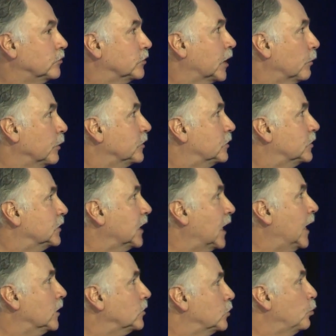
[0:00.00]
so it
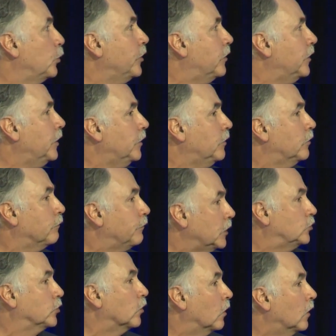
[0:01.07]
starts with the
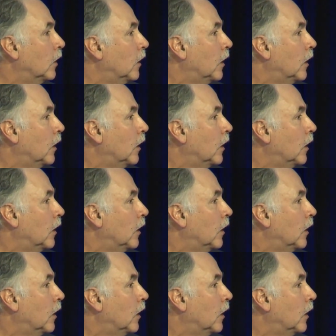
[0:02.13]
individual.